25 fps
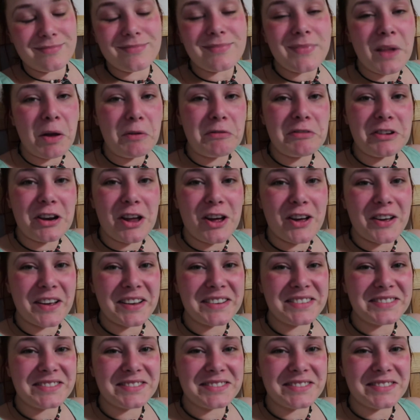not for long.
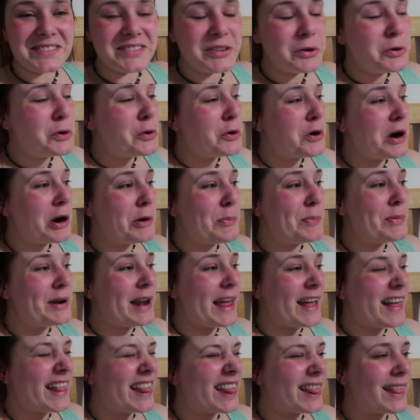Or I'd be
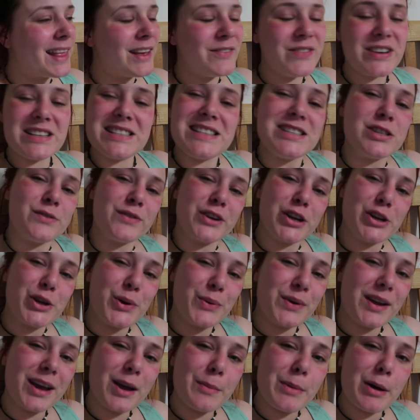like, if I see someone I
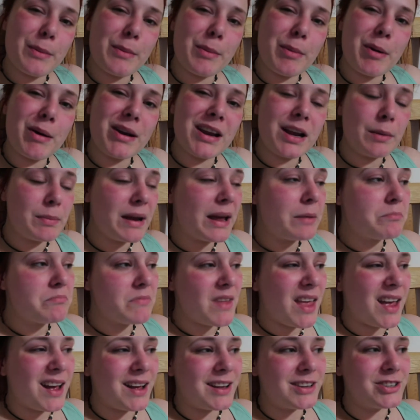don't like about my body, I'm like,
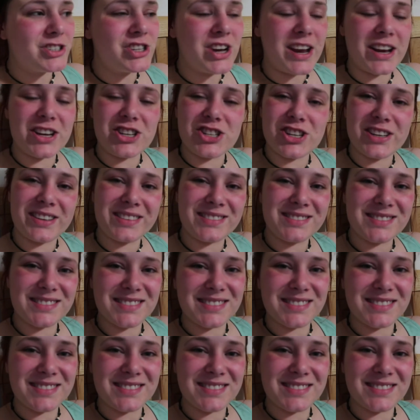I'll change it.